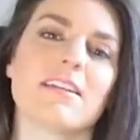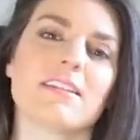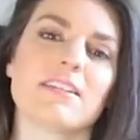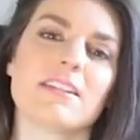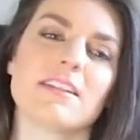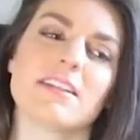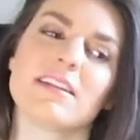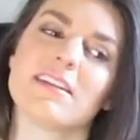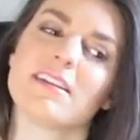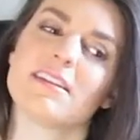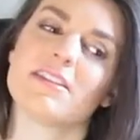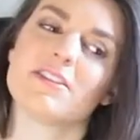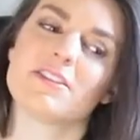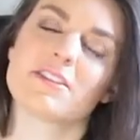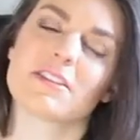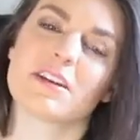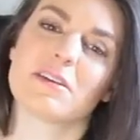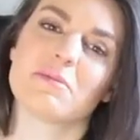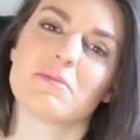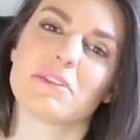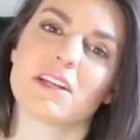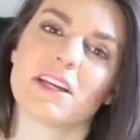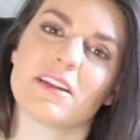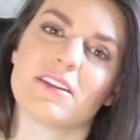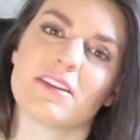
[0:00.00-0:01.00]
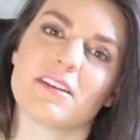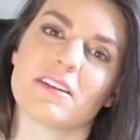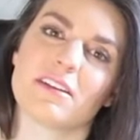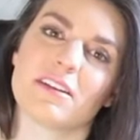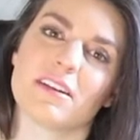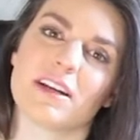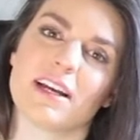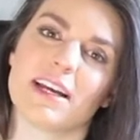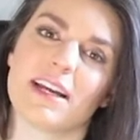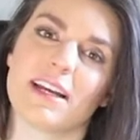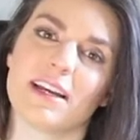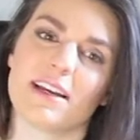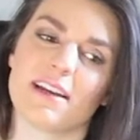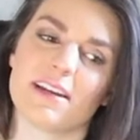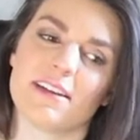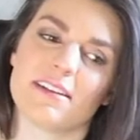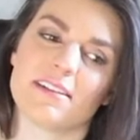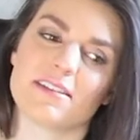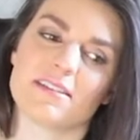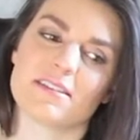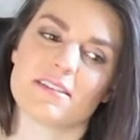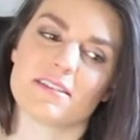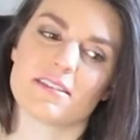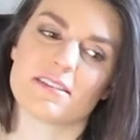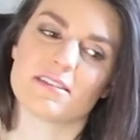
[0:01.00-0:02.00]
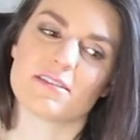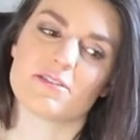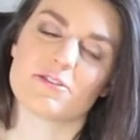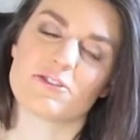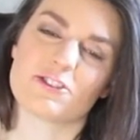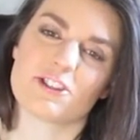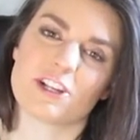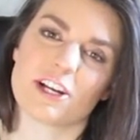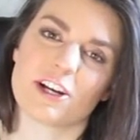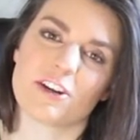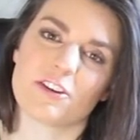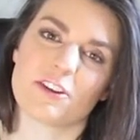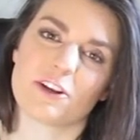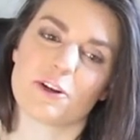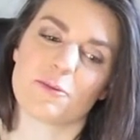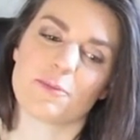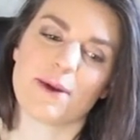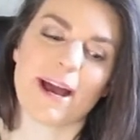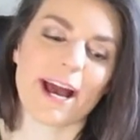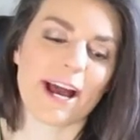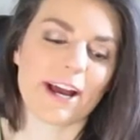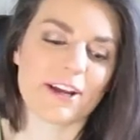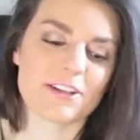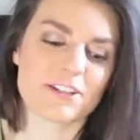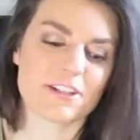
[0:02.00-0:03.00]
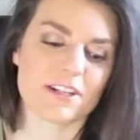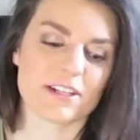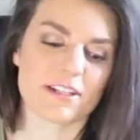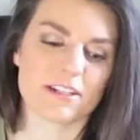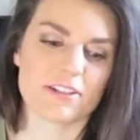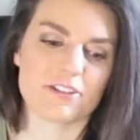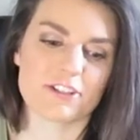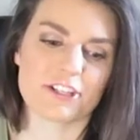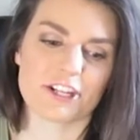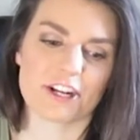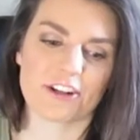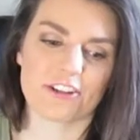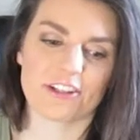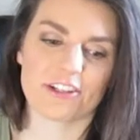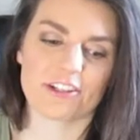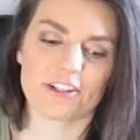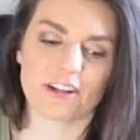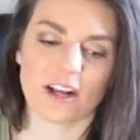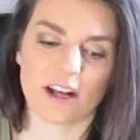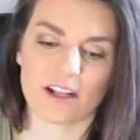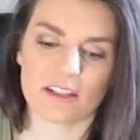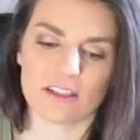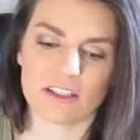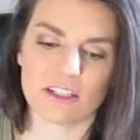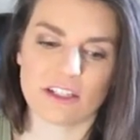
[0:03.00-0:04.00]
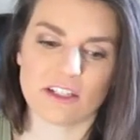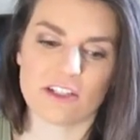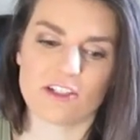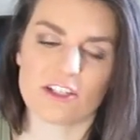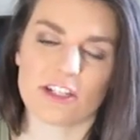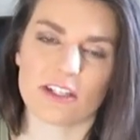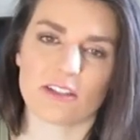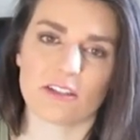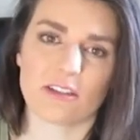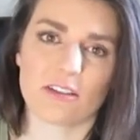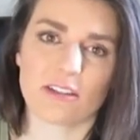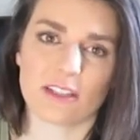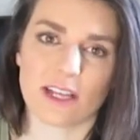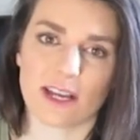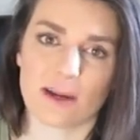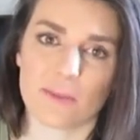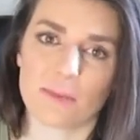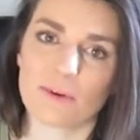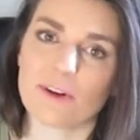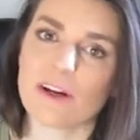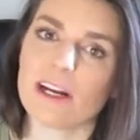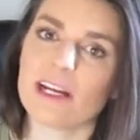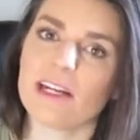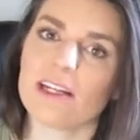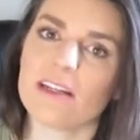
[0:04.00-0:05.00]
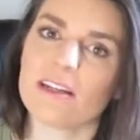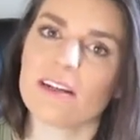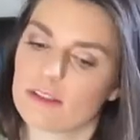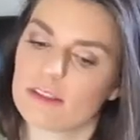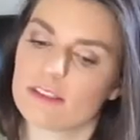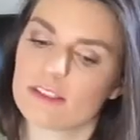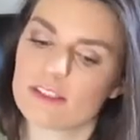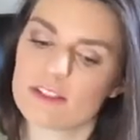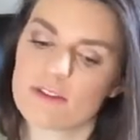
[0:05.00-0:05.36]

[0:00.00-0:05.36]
to just come together and share their passion and share their knowledge and collaborate.